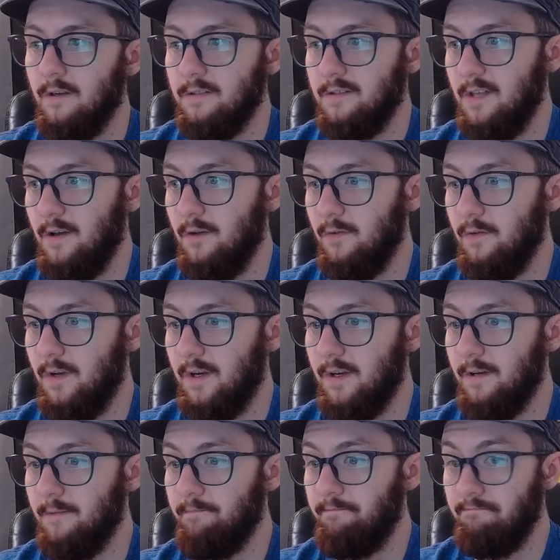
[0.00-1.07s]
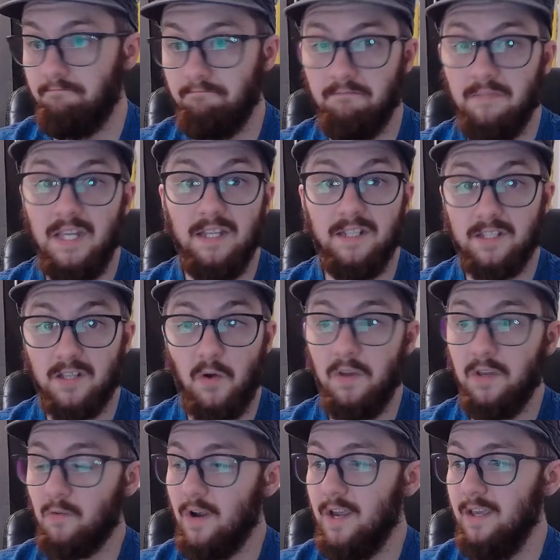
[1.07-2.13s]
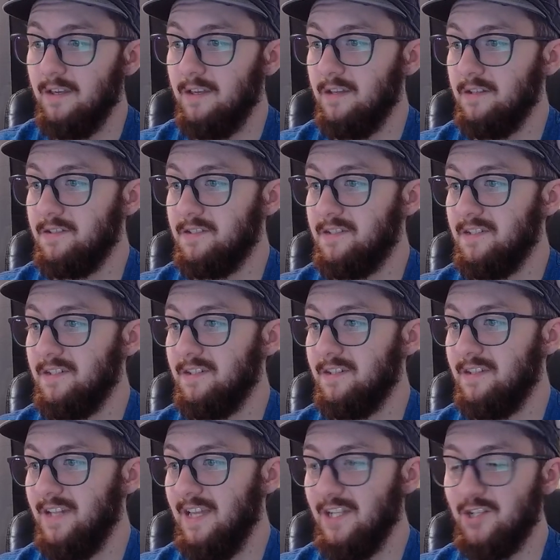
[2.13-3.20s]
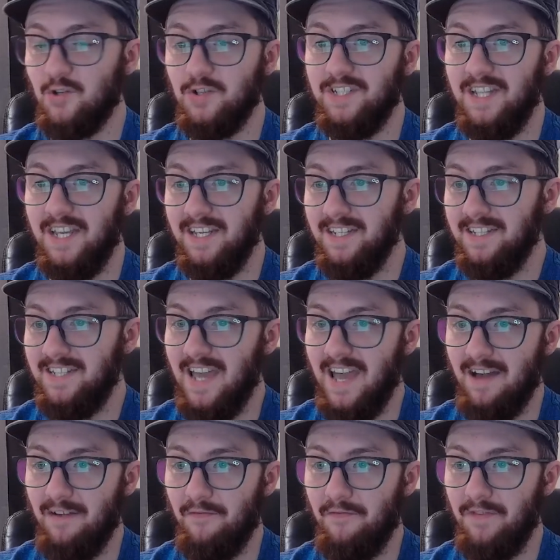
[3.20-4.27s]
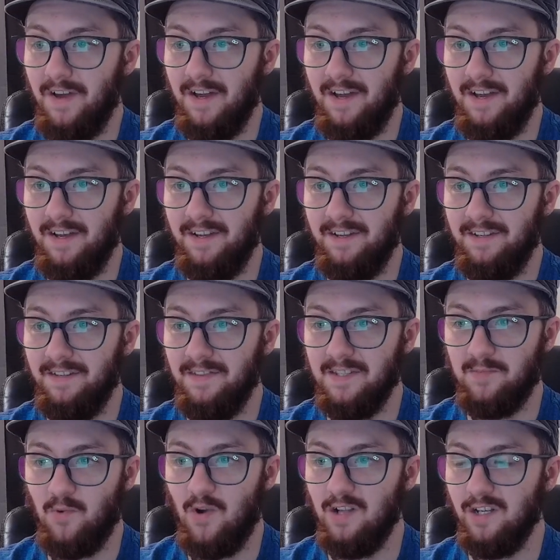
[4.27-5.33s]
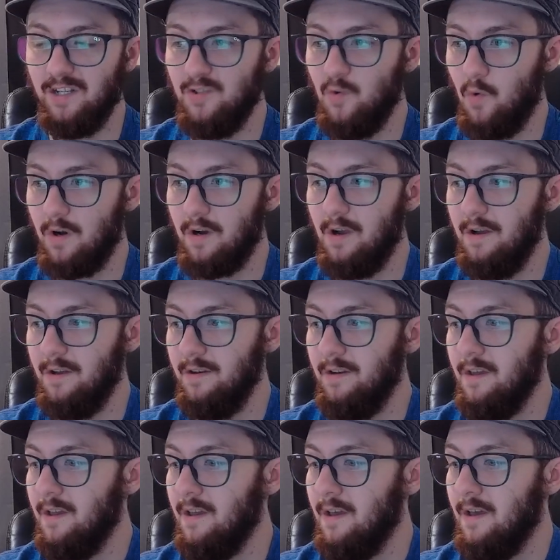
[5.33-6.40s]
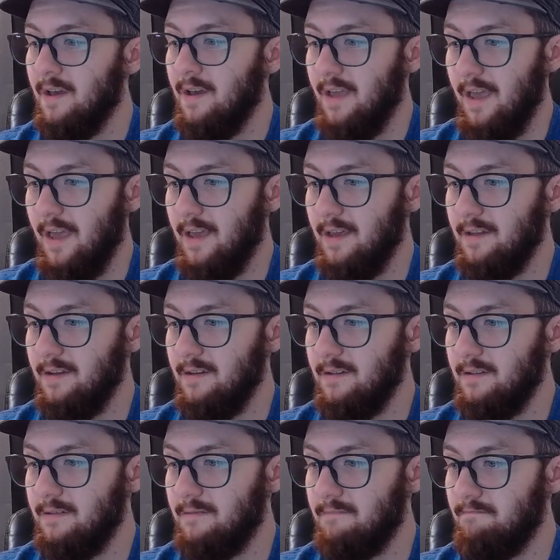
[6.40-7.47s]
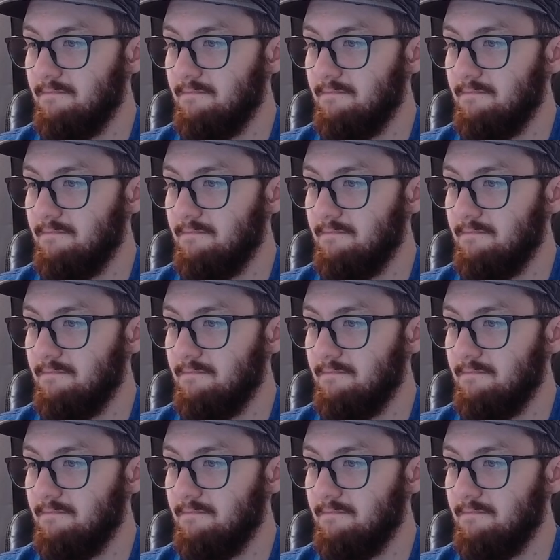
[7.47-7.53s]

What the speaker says: So it's going great. It's interesting to have this project to work on, and